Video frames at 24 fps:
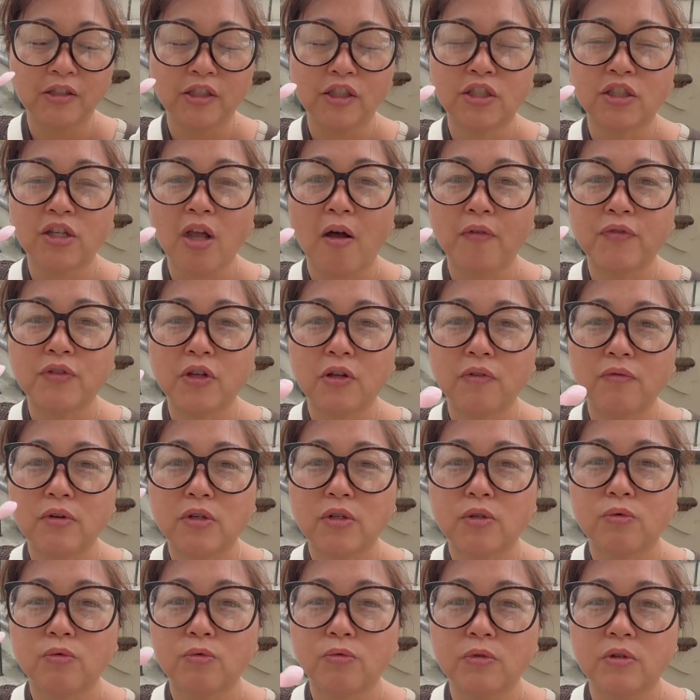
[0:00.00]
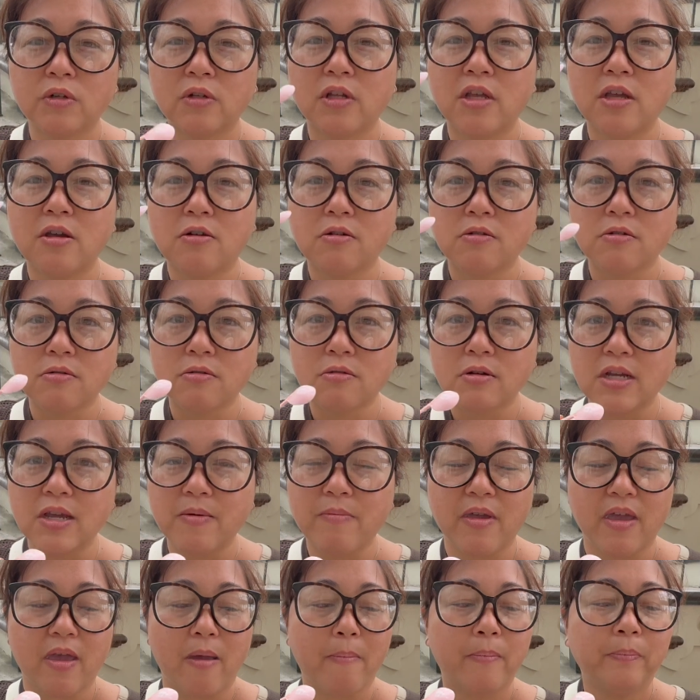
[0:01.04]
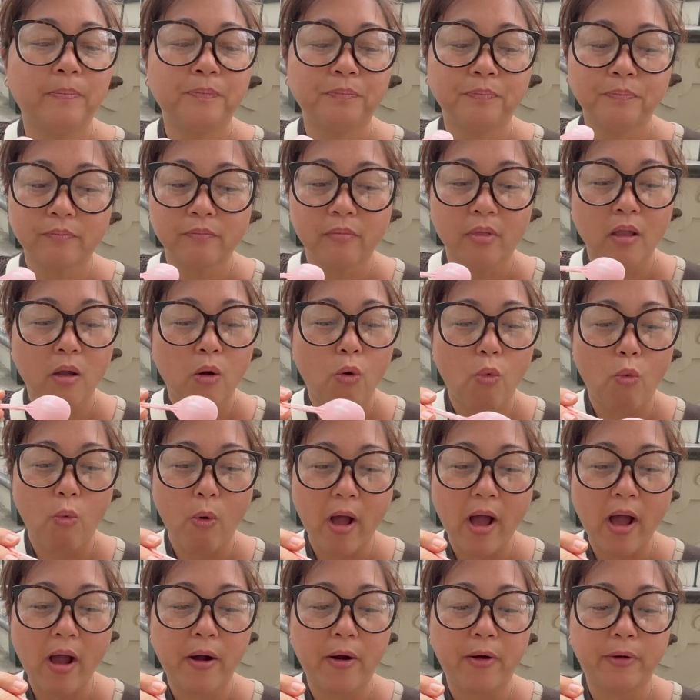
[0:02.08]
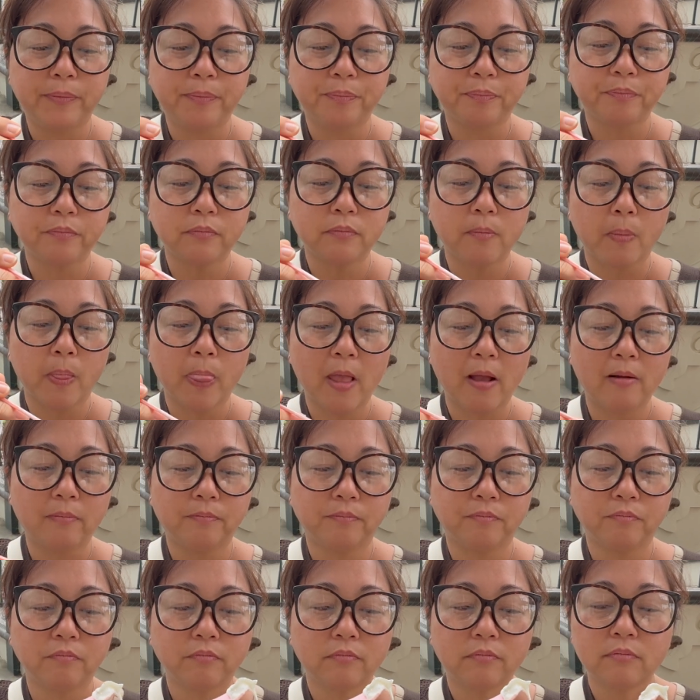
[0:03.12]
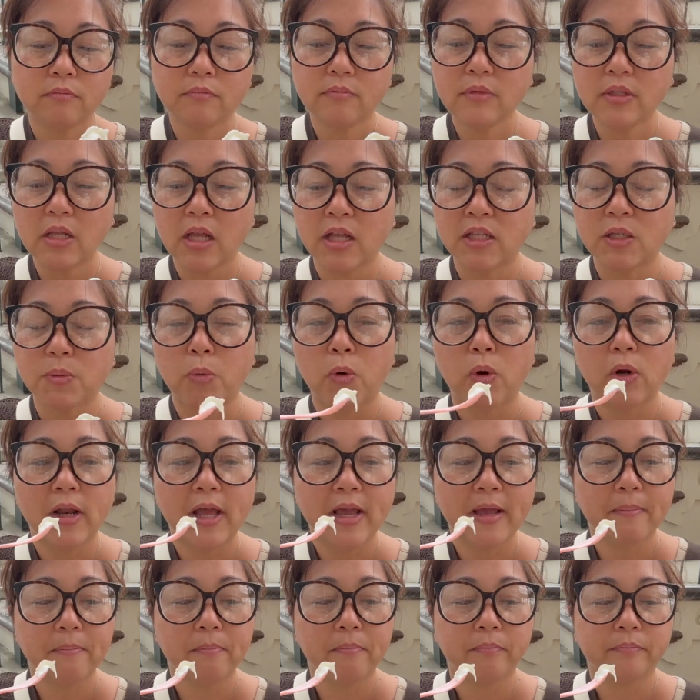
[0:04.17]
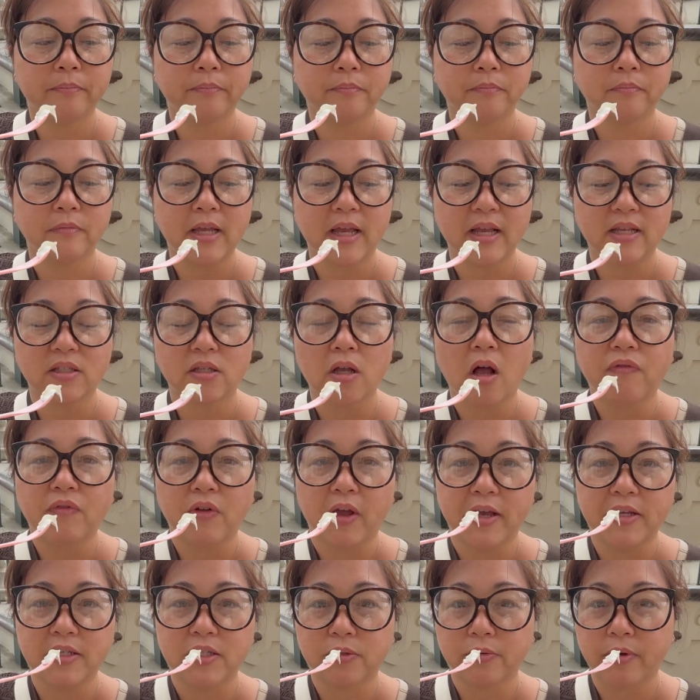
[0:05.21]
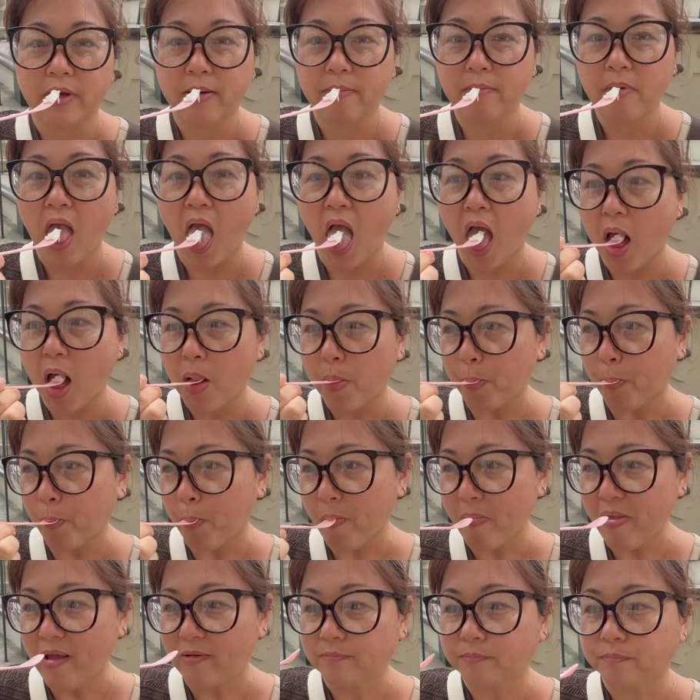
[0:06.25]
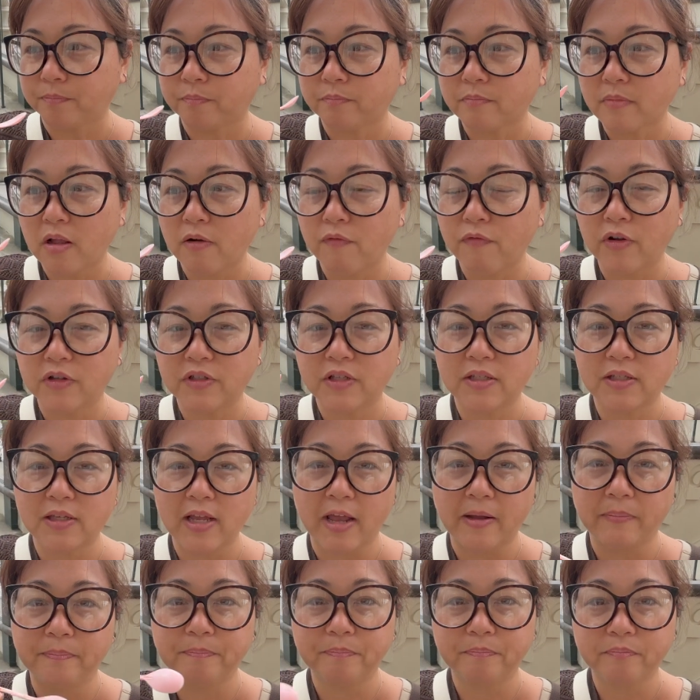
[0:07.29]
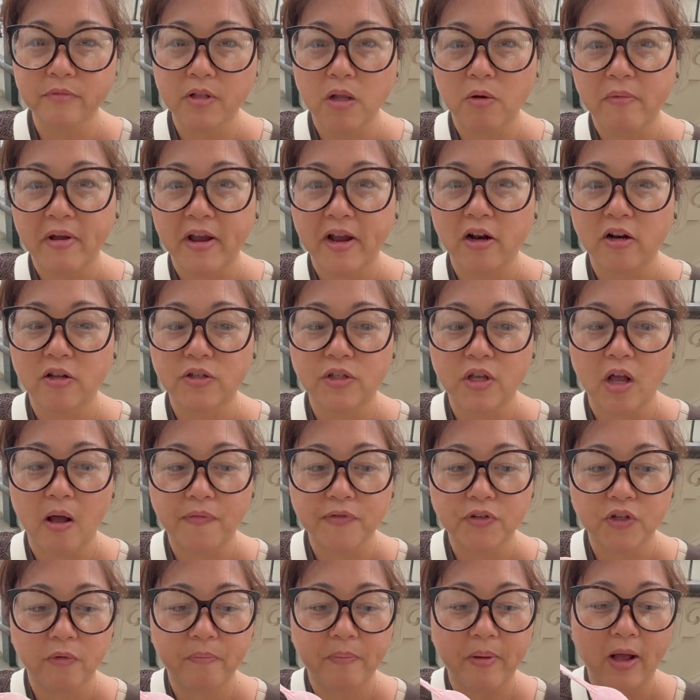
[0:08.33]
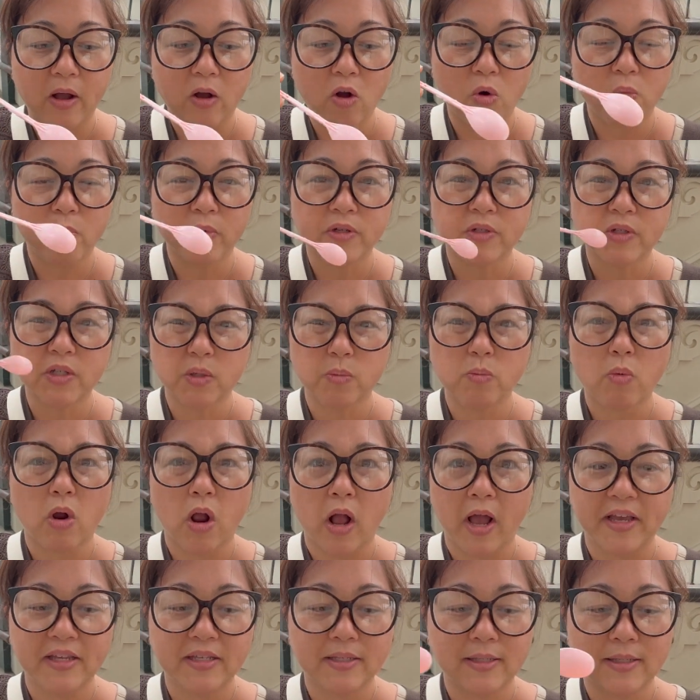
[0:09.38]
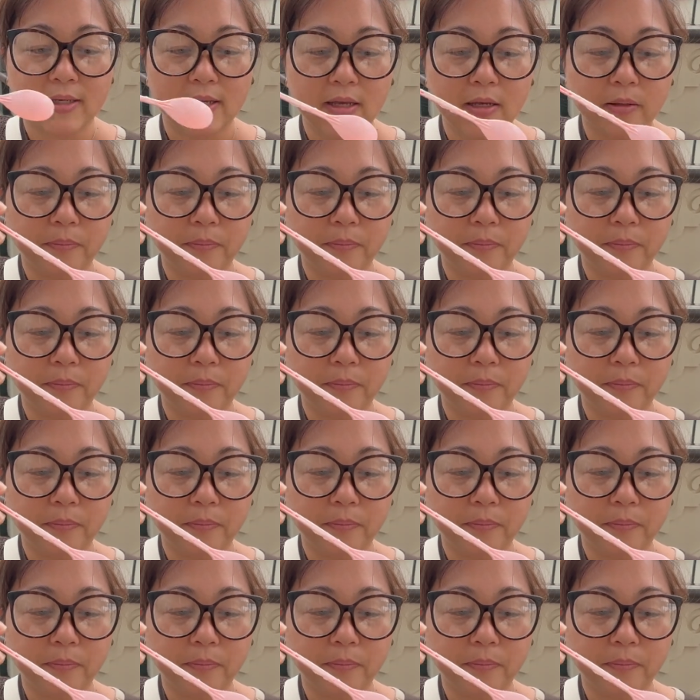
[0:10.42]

The soft serve is really creamy. Wow. It's more like like soft ice cream versus like regular soft serve back home, which is more icy.